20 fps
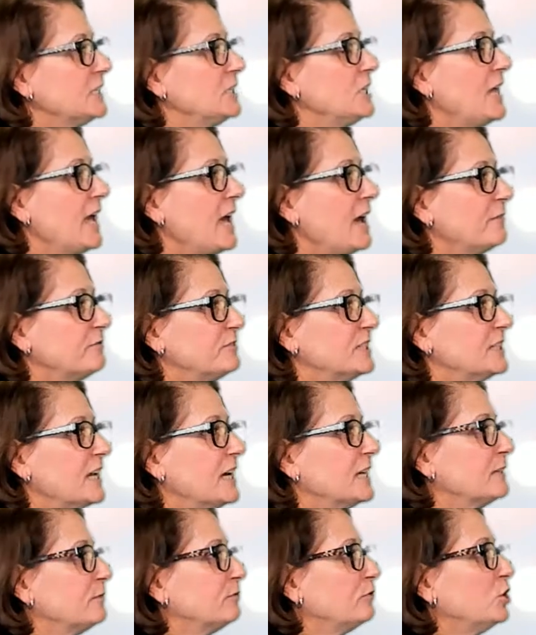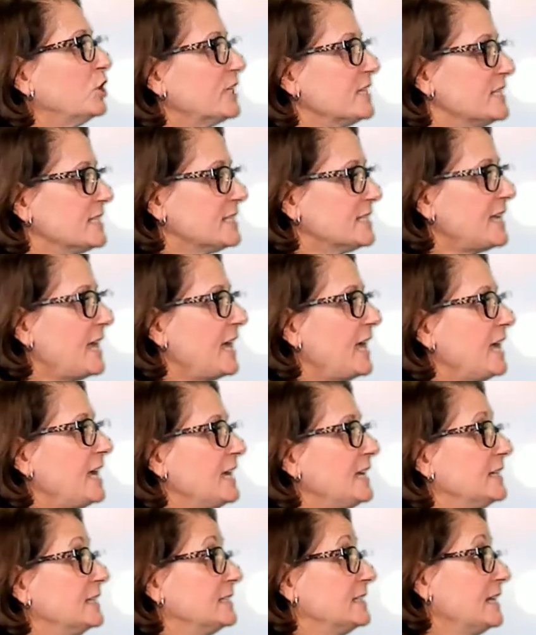you have to kind of look and
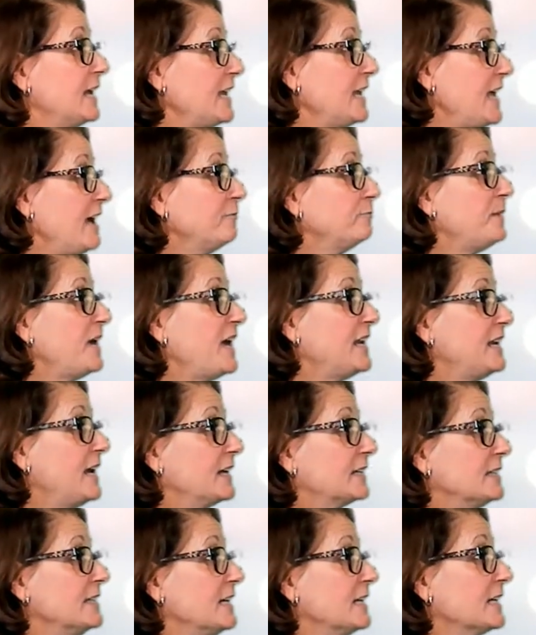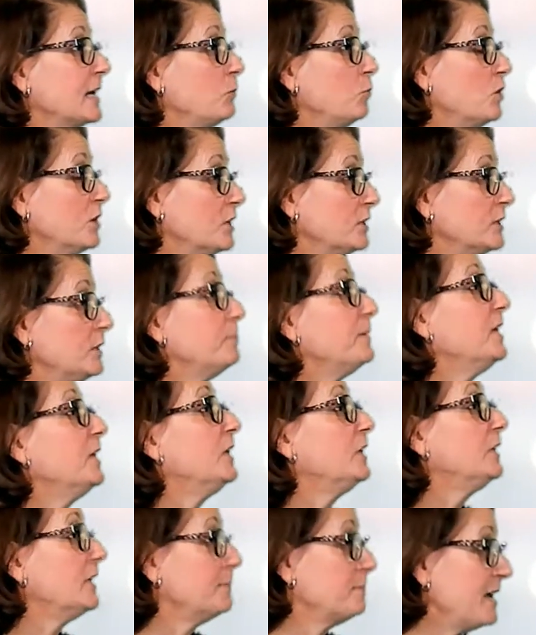say, did I have bad acne and I went on the
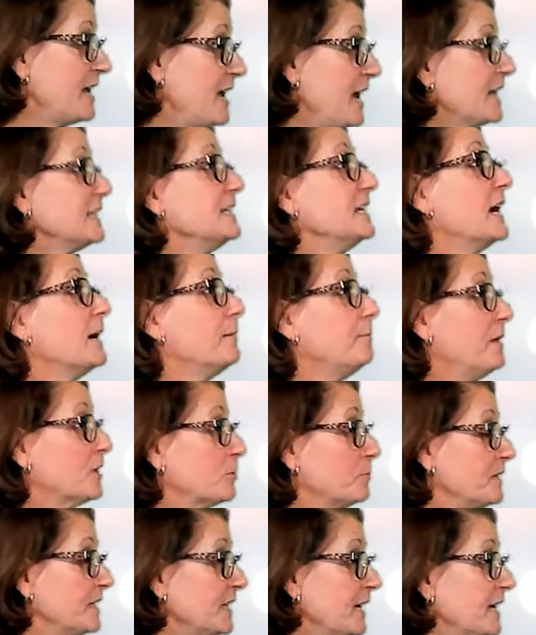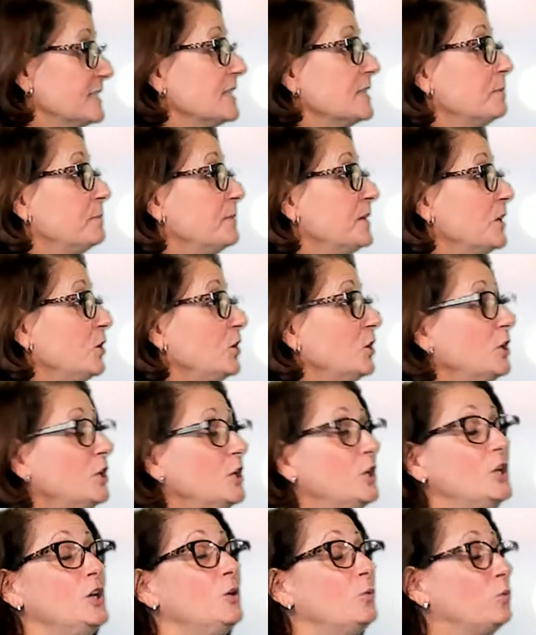pill and my acne got better because of the pill?
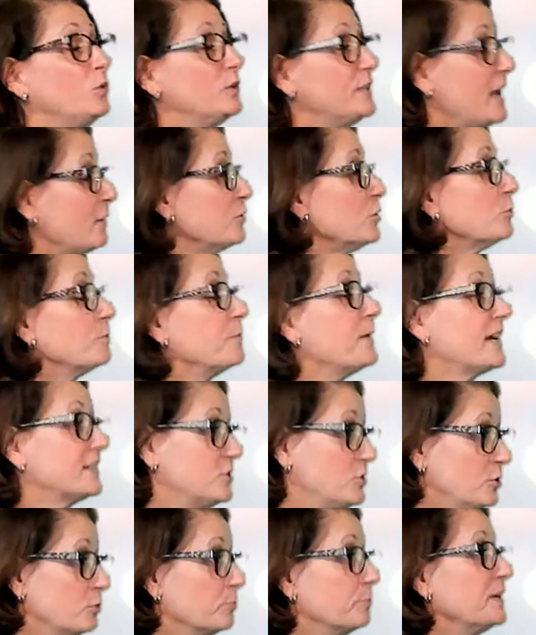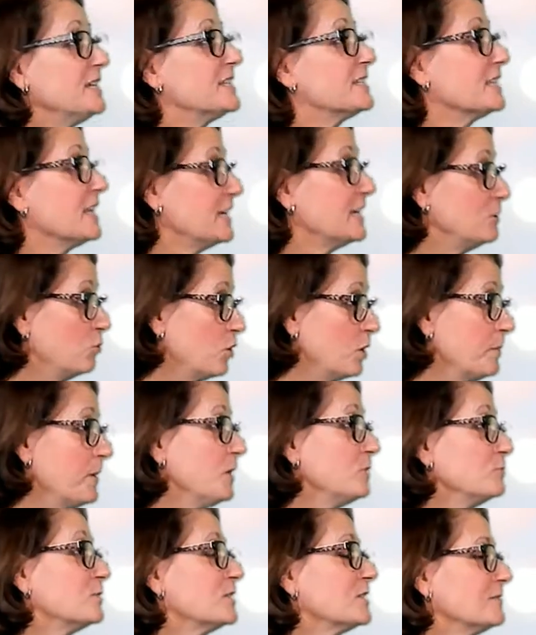Well, now you're back to your baseline
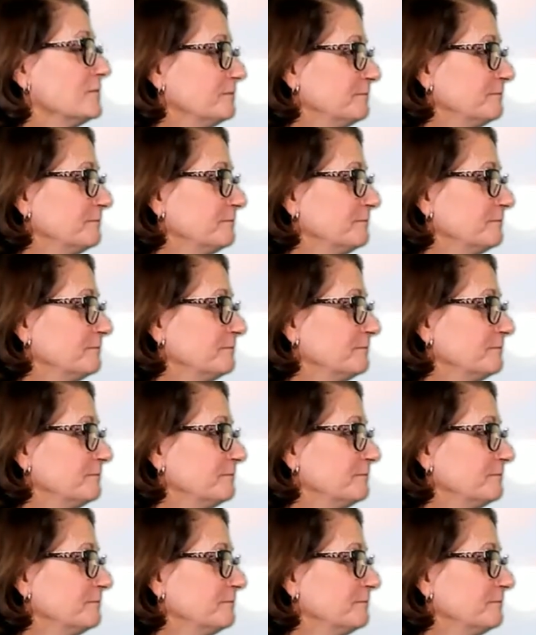hormones.